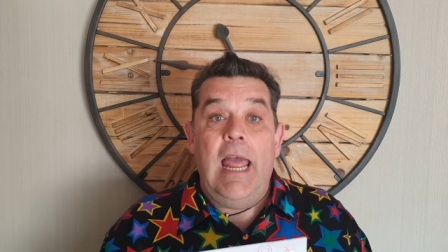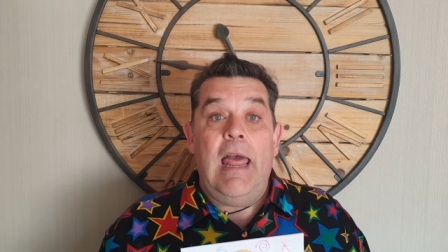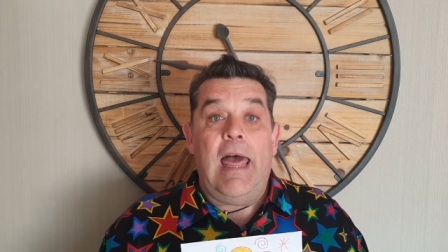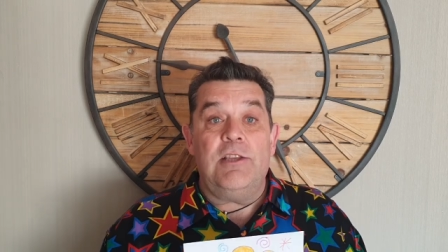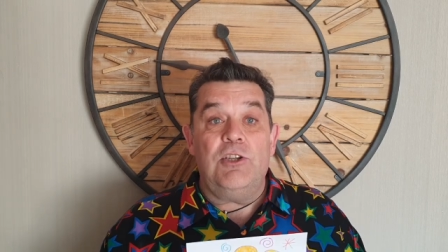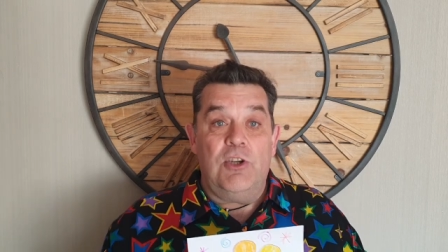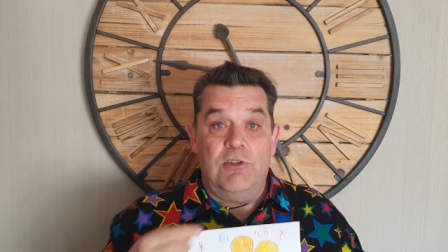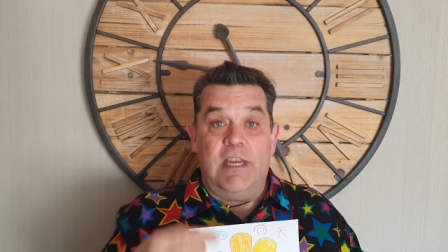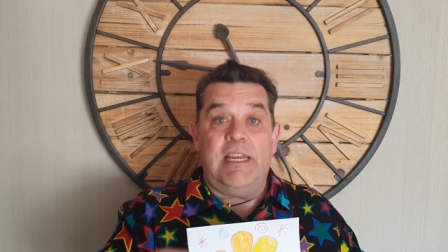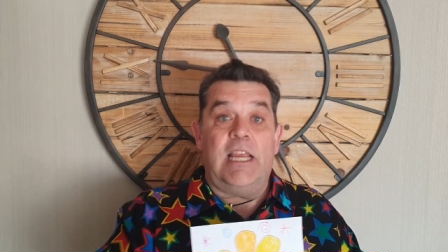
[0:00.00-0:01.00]
that's
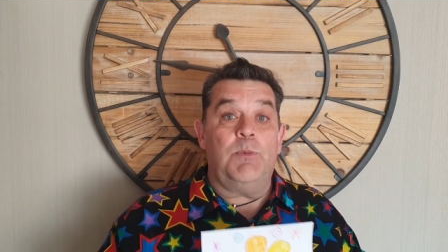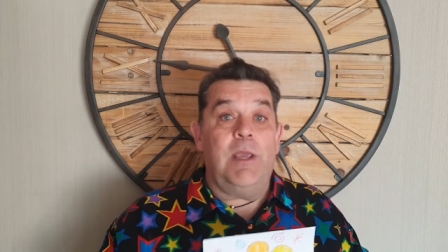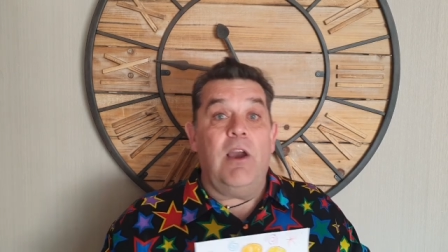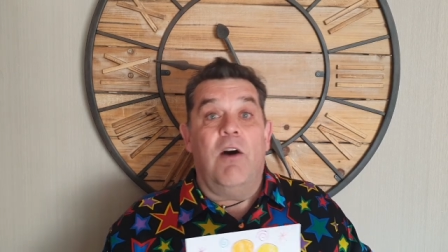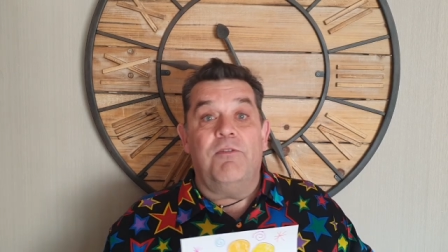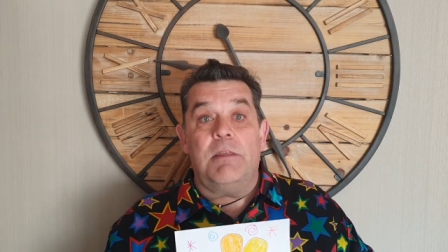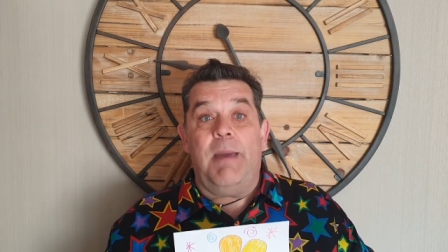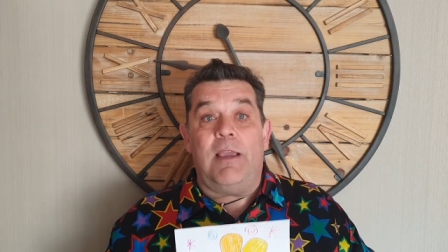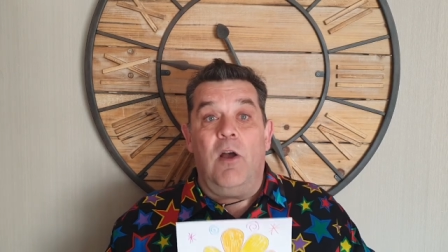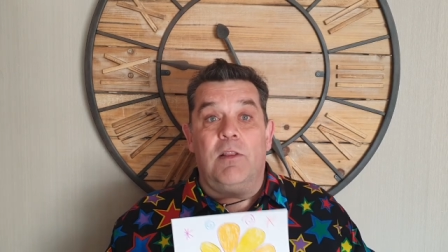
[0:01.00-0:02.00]
Tuesday next week after the
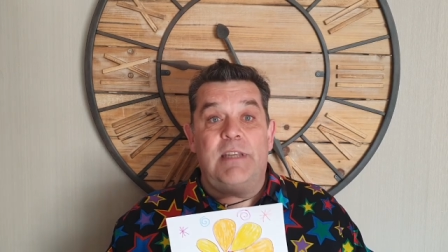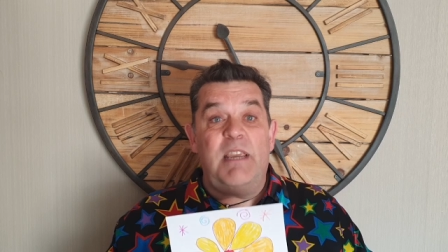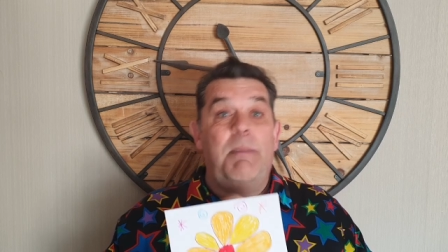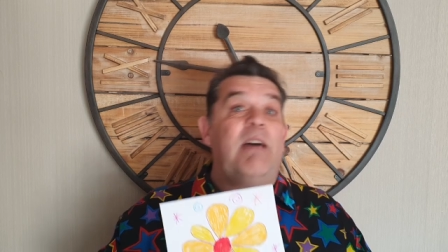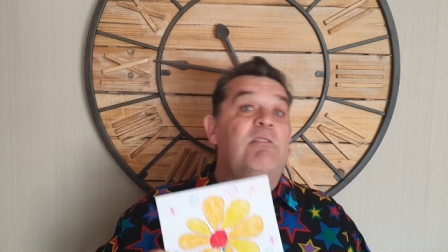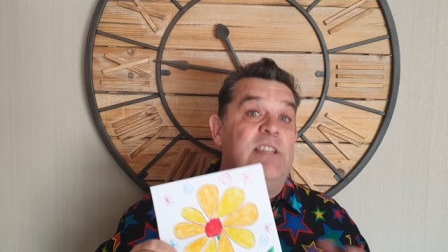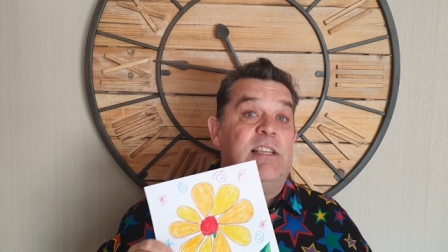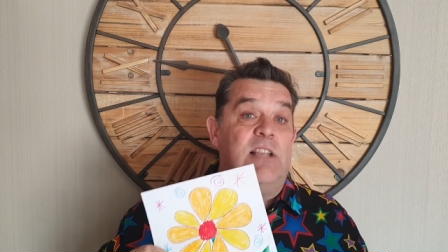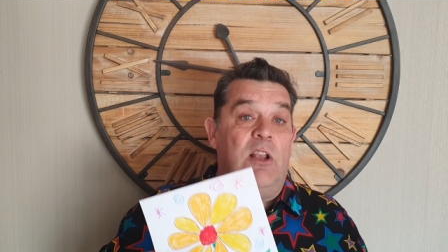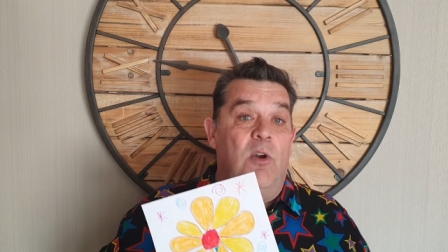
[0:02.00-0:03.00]
bank holiday, about
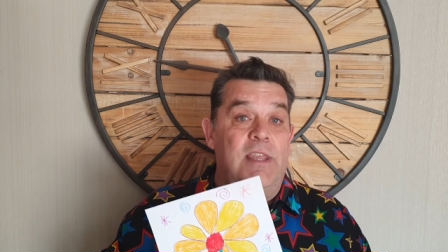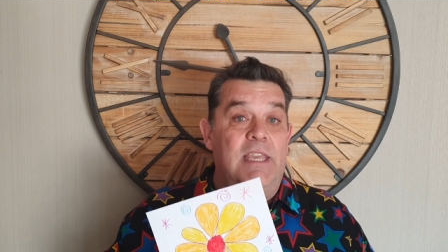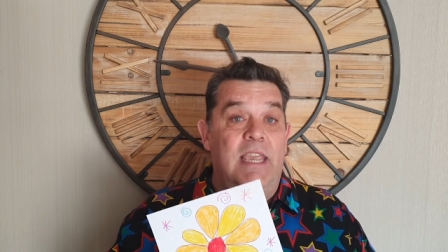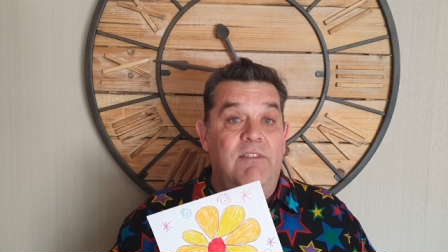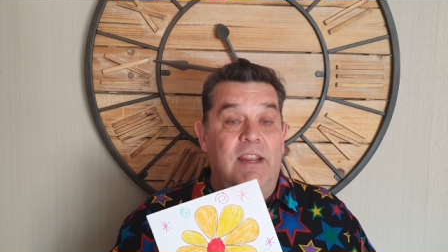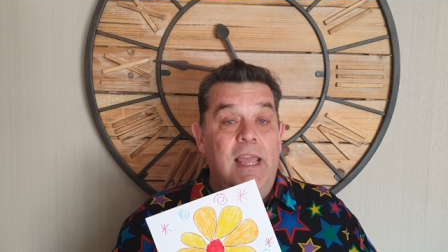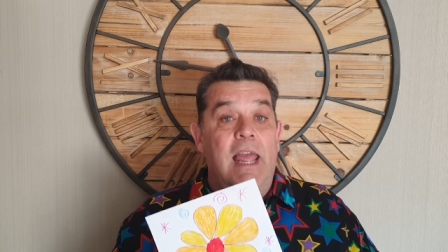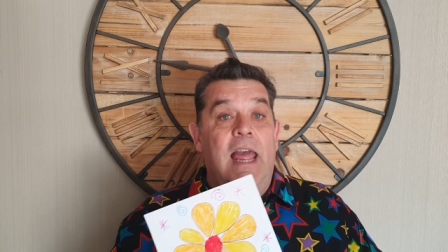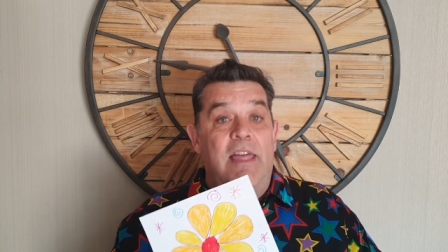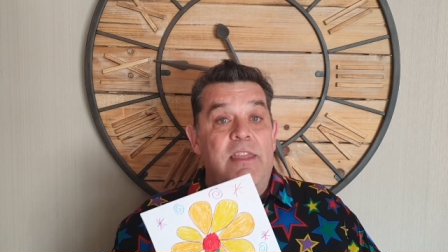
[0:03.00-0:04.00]
six o'clock in the evening,
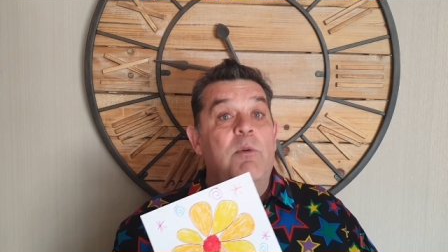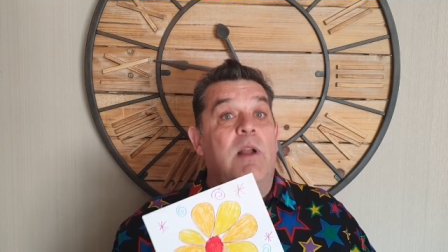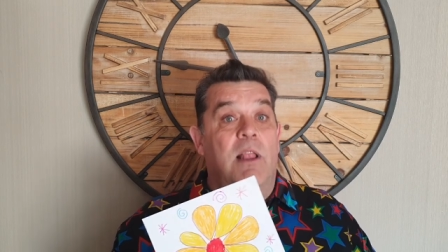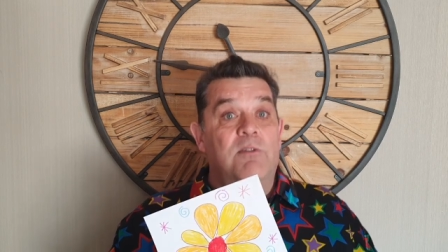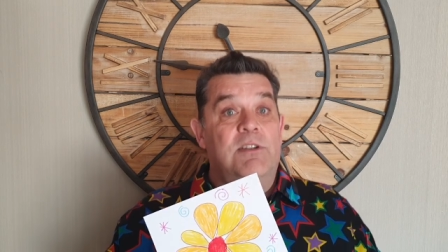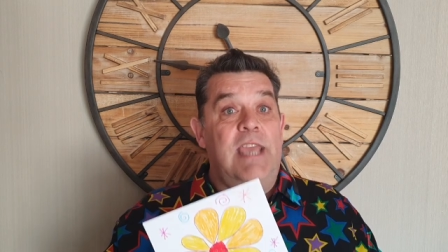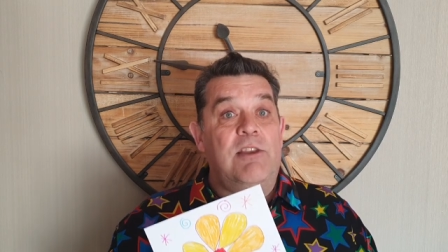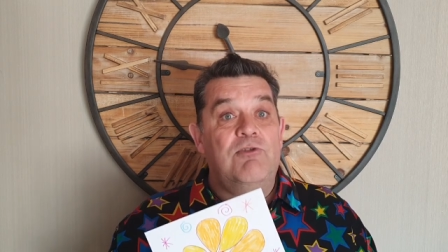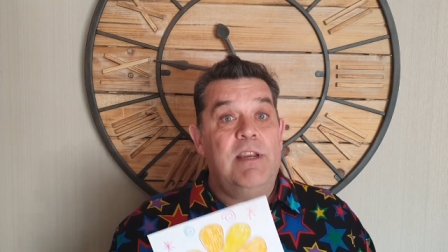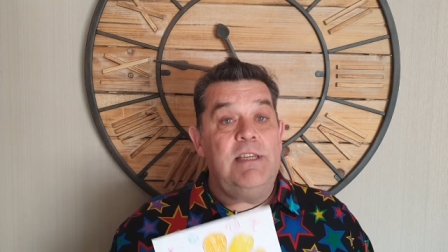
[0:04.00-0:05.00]
and then we'll close the
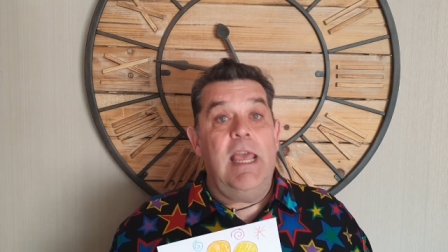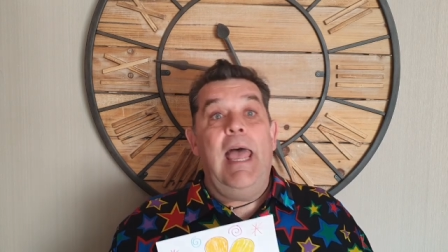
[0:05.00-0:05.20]
entries.